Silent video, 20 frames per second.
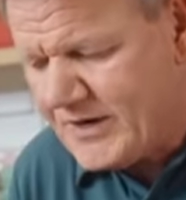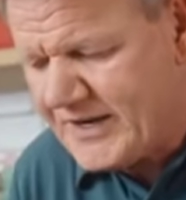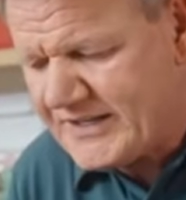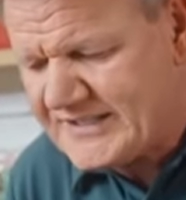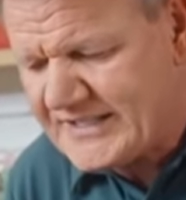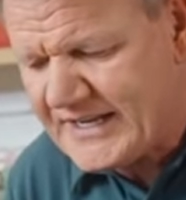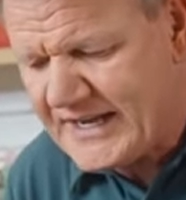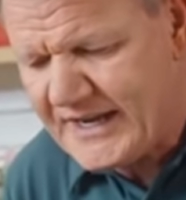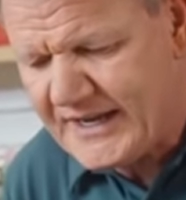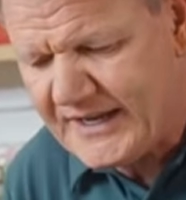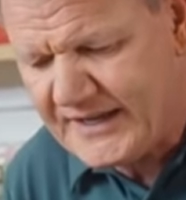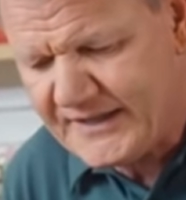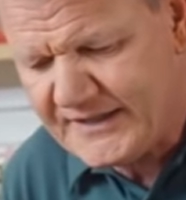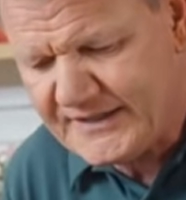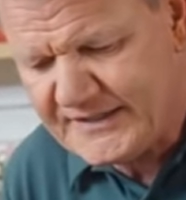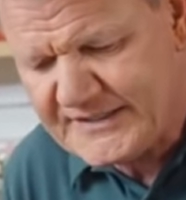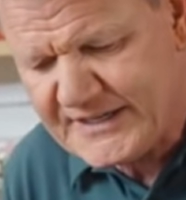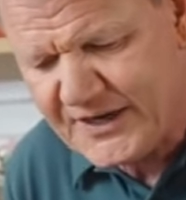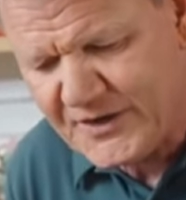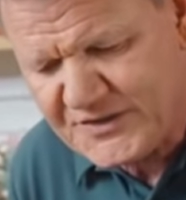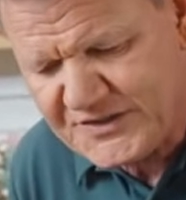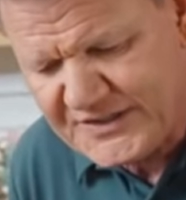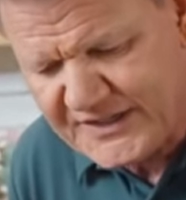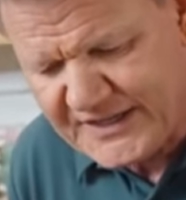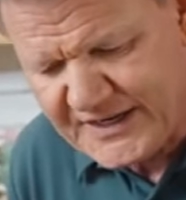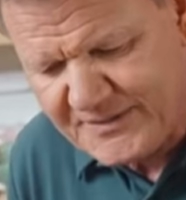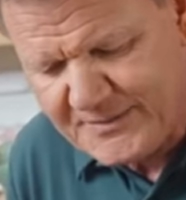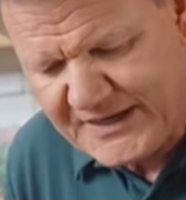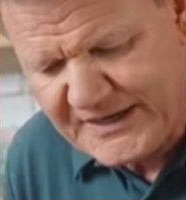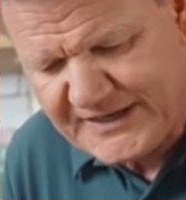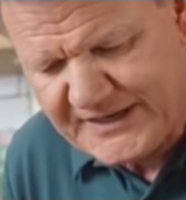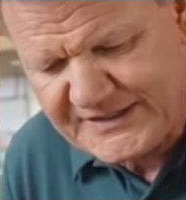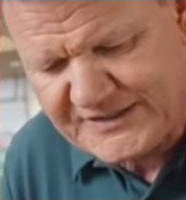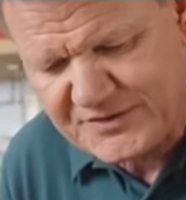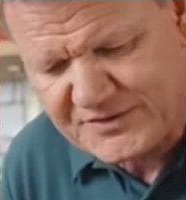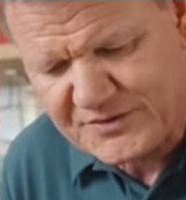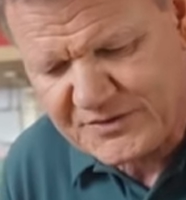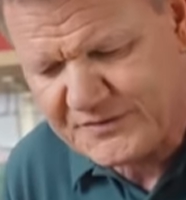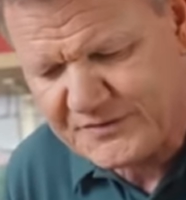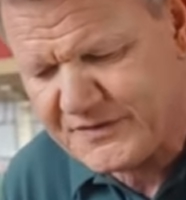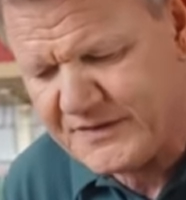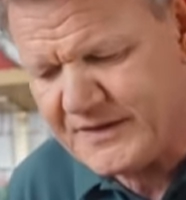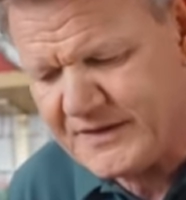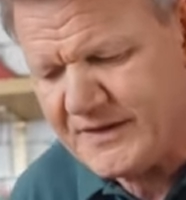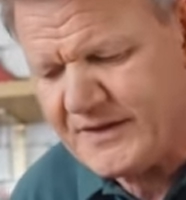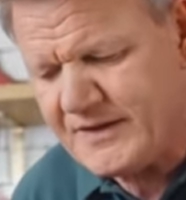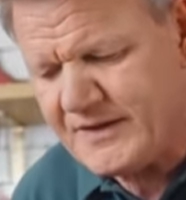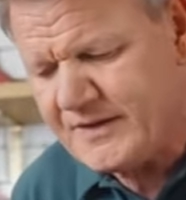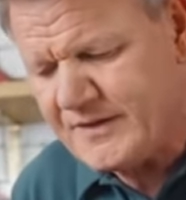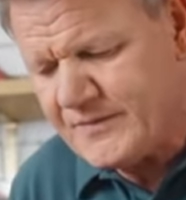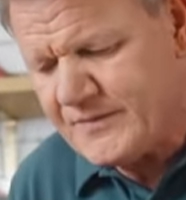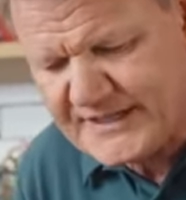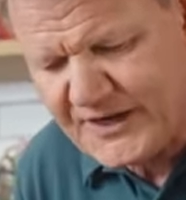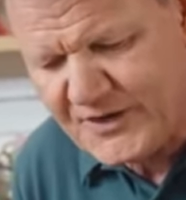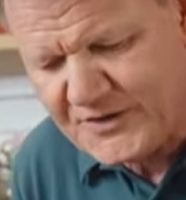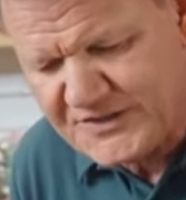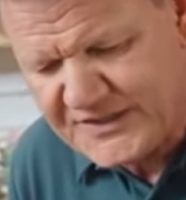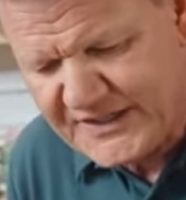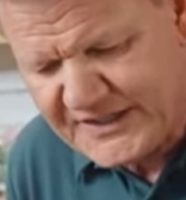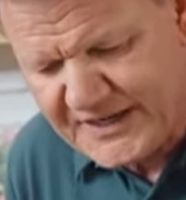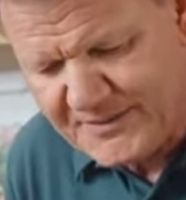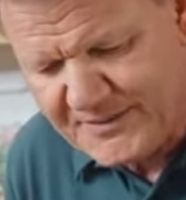when I say toasted, I mean it's sort of toasted.